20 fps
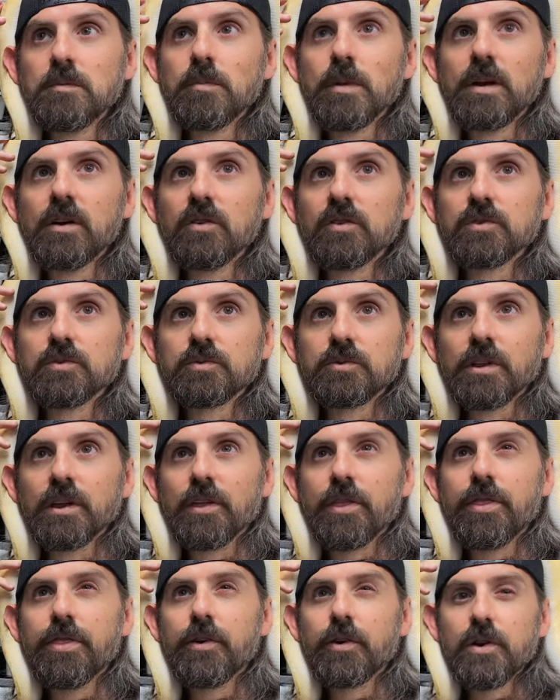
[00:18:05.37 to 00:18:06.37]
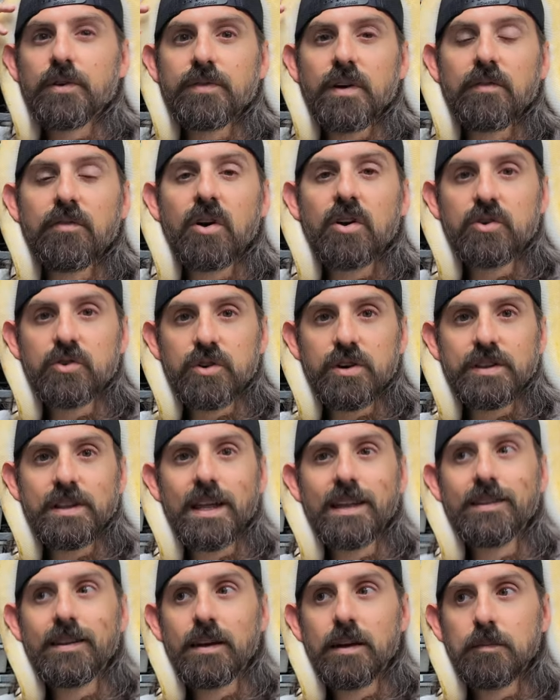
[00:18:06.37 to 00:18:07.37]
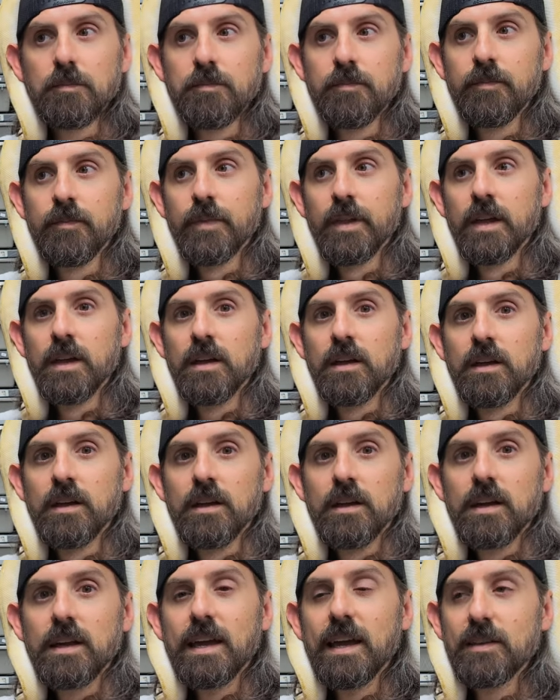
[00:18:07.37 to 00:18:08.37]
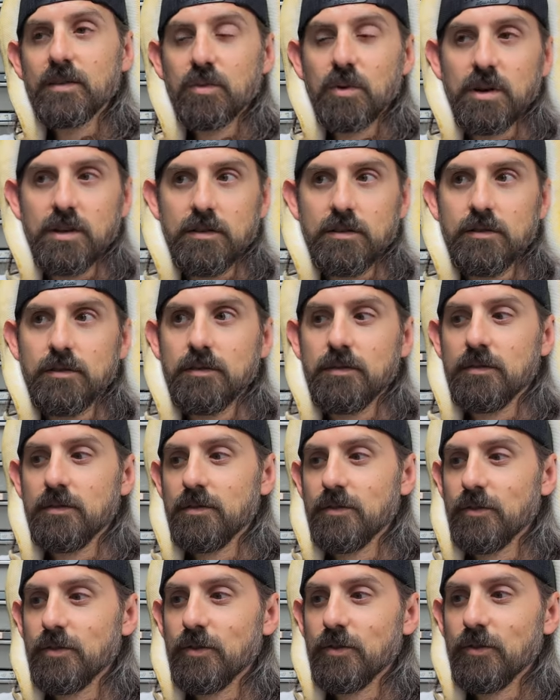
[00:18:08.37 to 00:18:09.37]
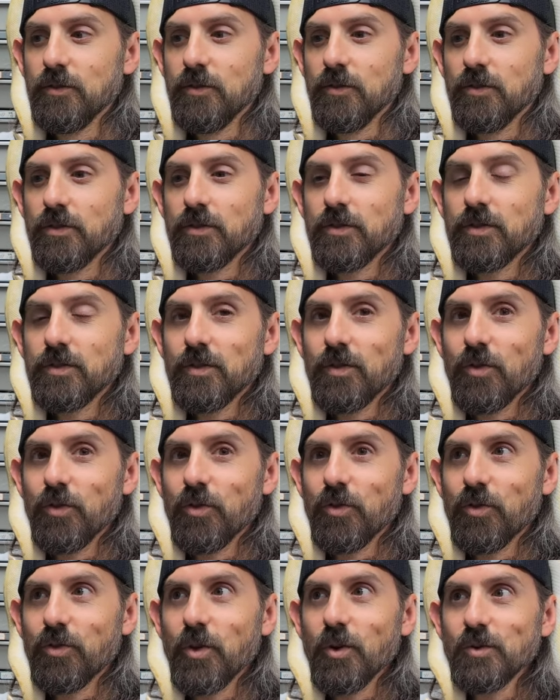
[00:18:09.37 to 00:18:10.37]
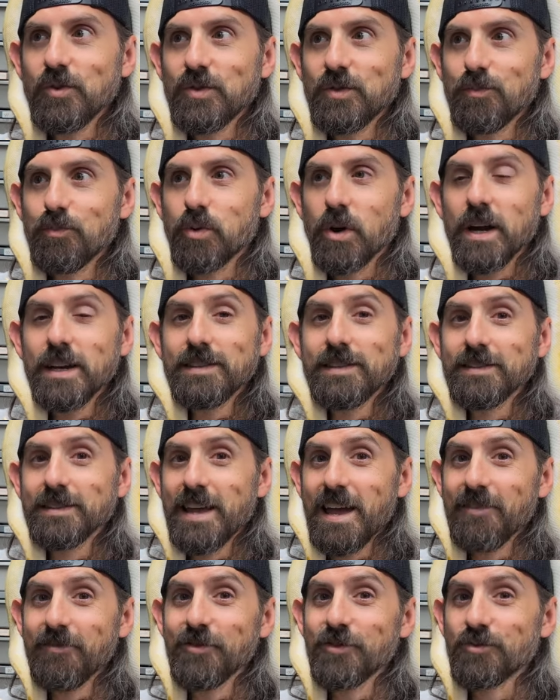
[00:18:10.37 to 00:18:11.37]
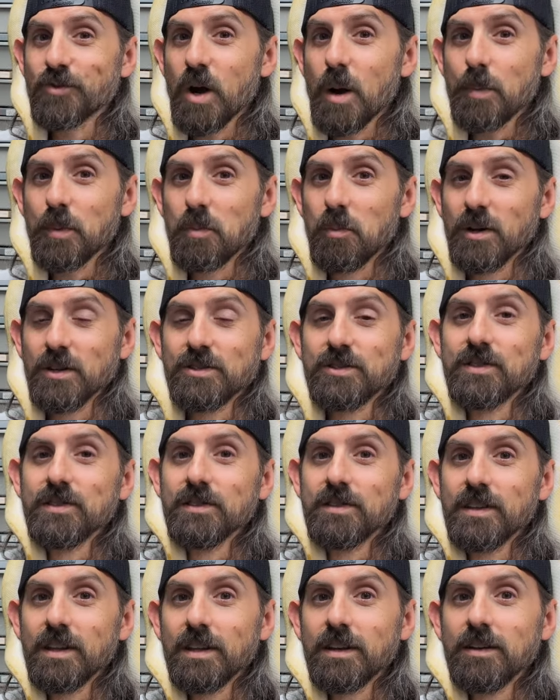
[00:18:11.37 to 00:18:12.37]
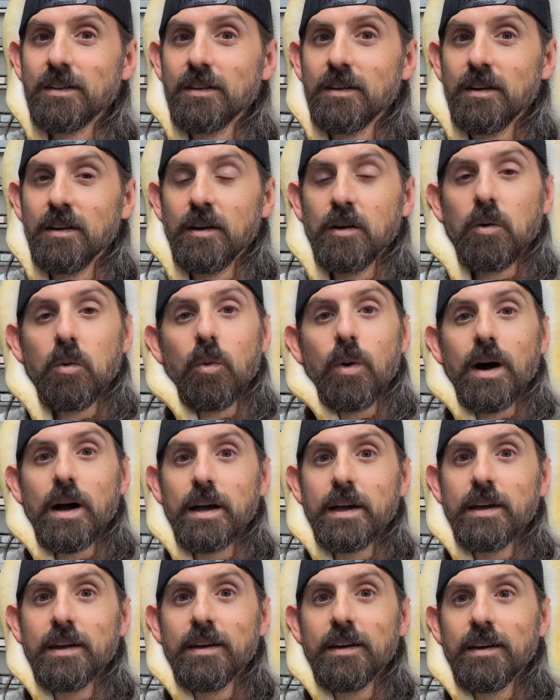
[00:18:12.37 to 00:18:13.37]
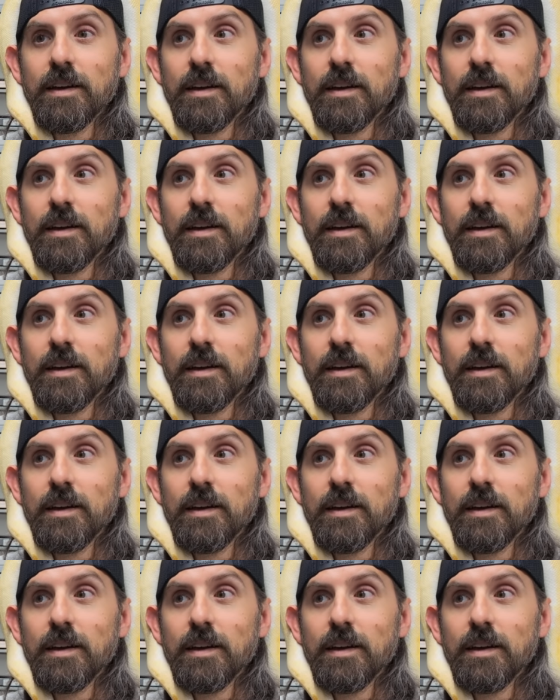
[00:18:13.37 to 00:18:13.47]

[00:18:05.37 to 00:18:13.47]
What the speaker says: and males were like 3,500 at that time. Guess what? Those prices haven't dropped much since then. Why?